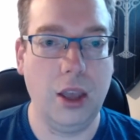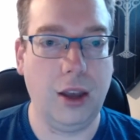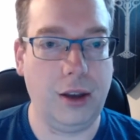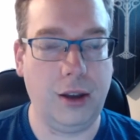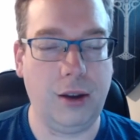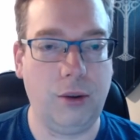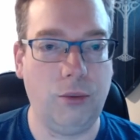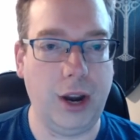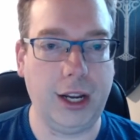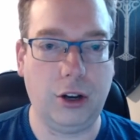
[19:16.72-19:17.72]

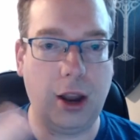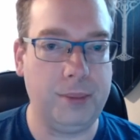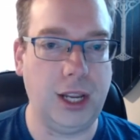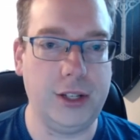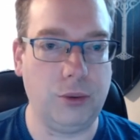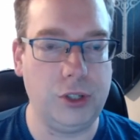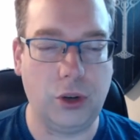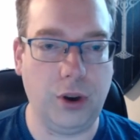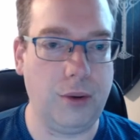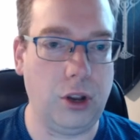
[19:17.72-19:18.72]
regular updates on what's
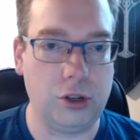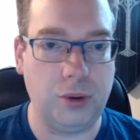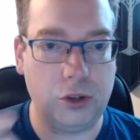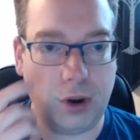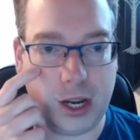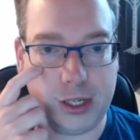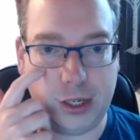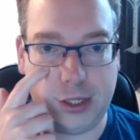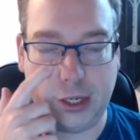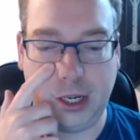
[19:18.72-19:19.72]
going on with Archmage
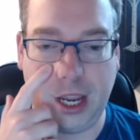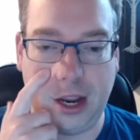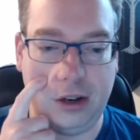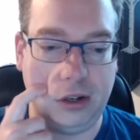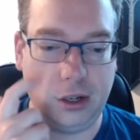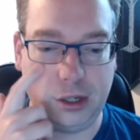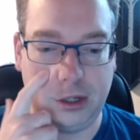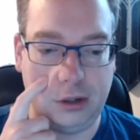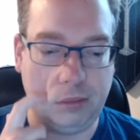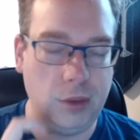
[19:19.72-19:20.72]
Rises. Again,
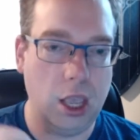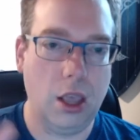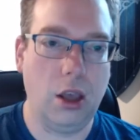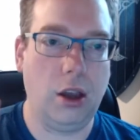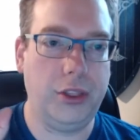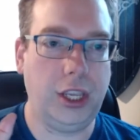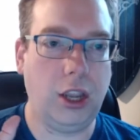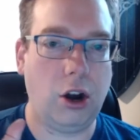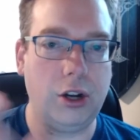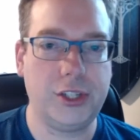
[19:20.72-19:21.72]
on
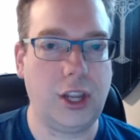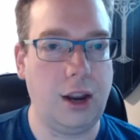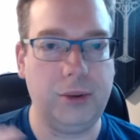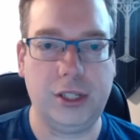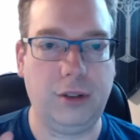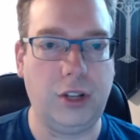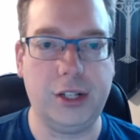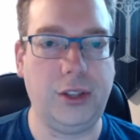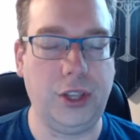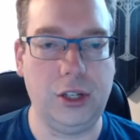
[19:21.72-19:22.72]
the art side, we still have
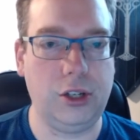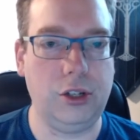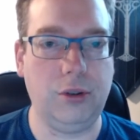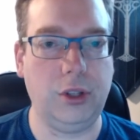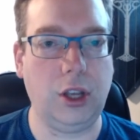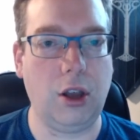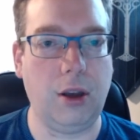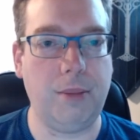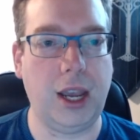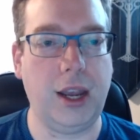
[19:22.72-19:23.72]
lots of things to do on the
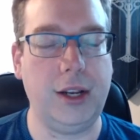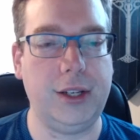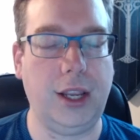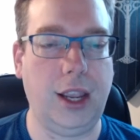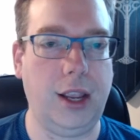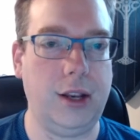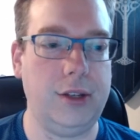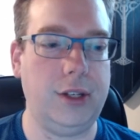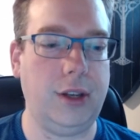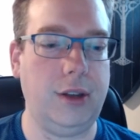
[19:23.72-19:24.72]
combat
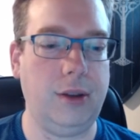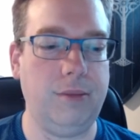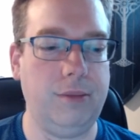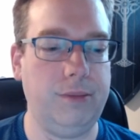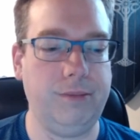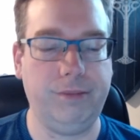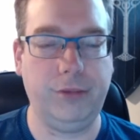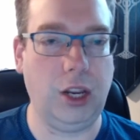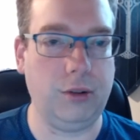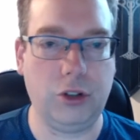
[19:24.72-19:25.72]
and
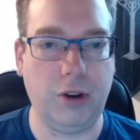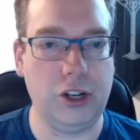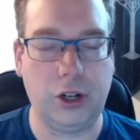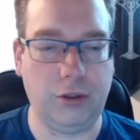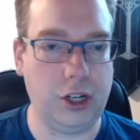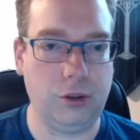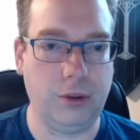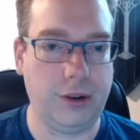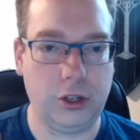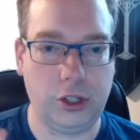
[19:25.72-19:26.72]
terrain generation,
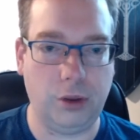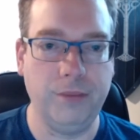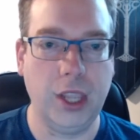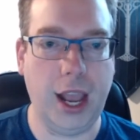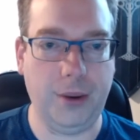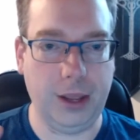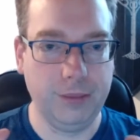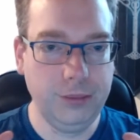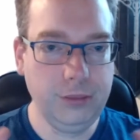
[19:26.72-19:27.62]
whatever. So anyway,